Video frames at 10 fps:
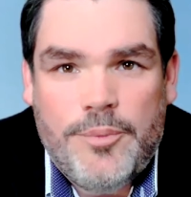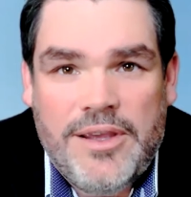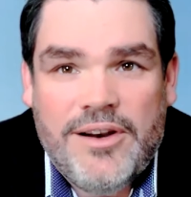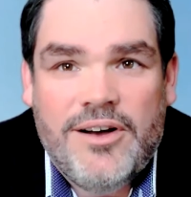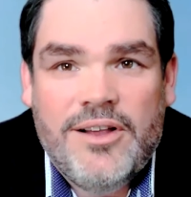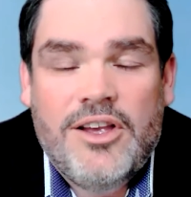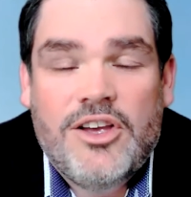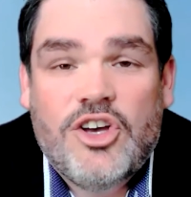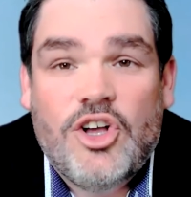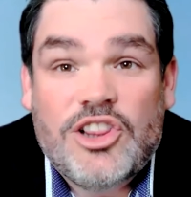the pinna,
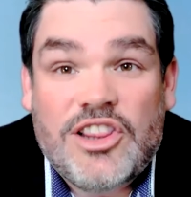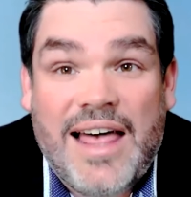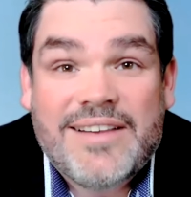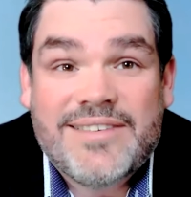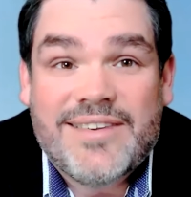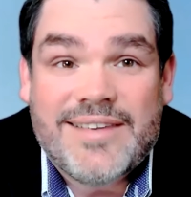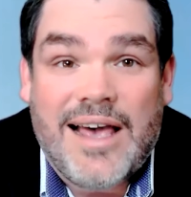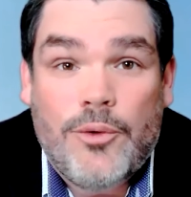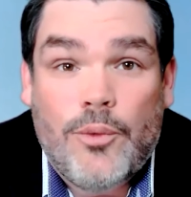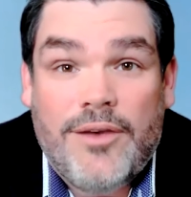collects the
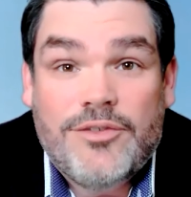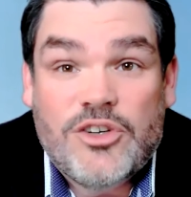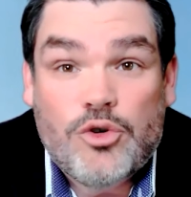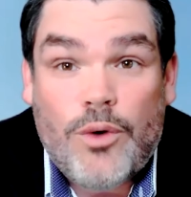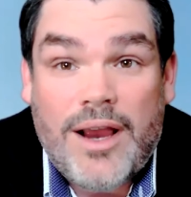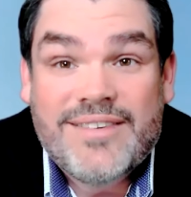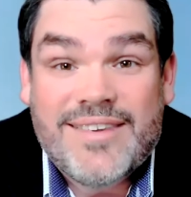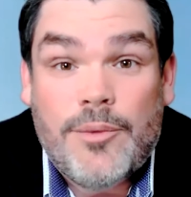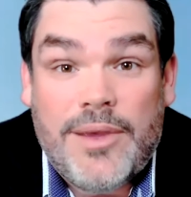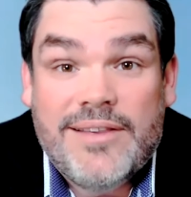sound waves and directs
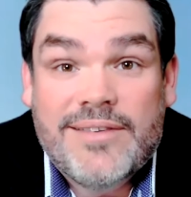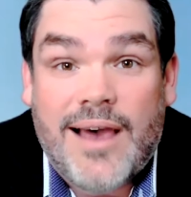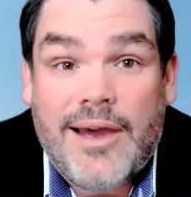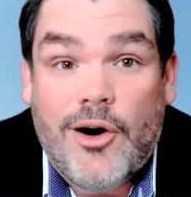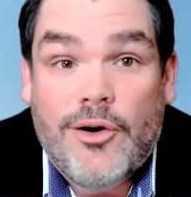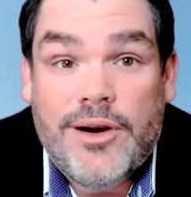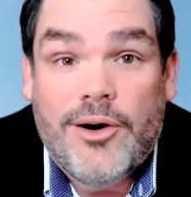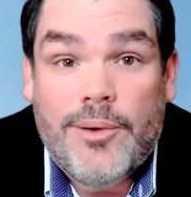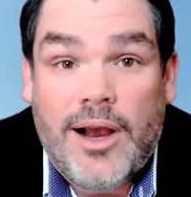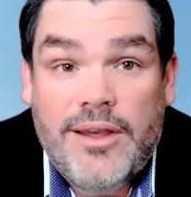them inside our
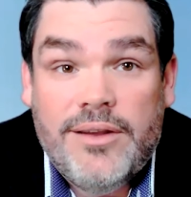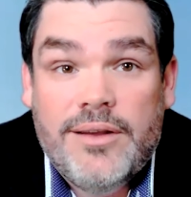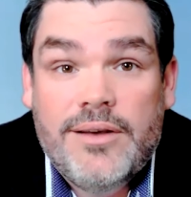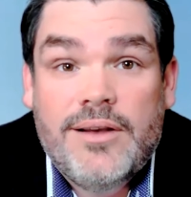ear, right?